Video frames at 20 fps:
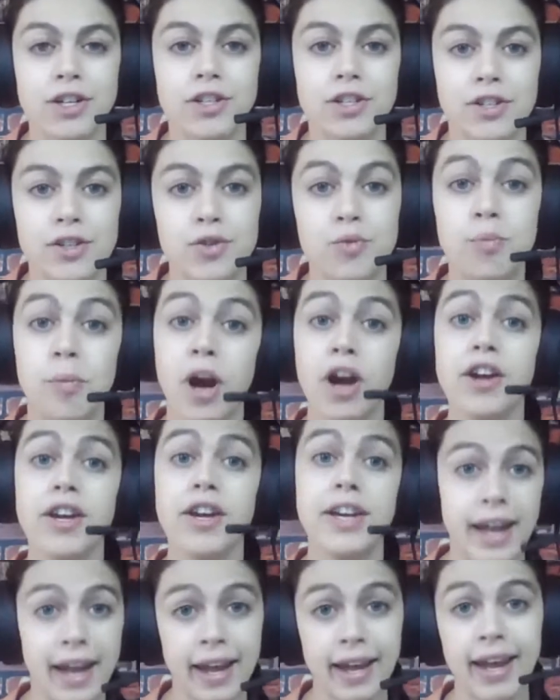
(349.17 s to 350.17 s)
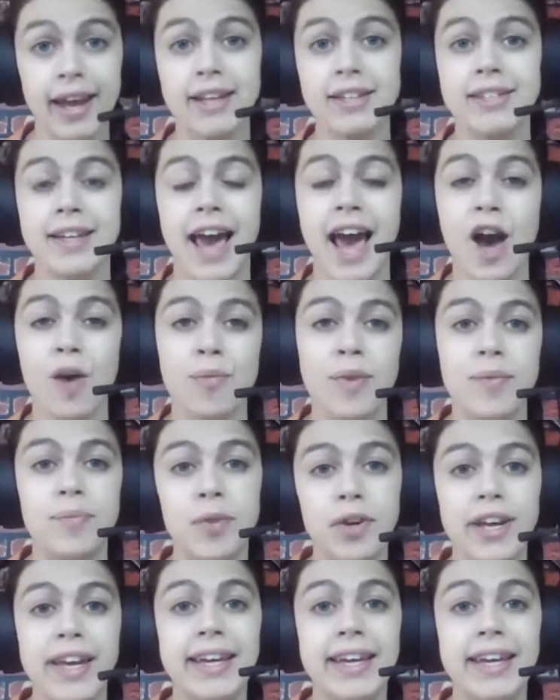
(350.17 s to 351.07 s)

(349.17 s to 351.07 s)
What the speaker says: to marketing and to how people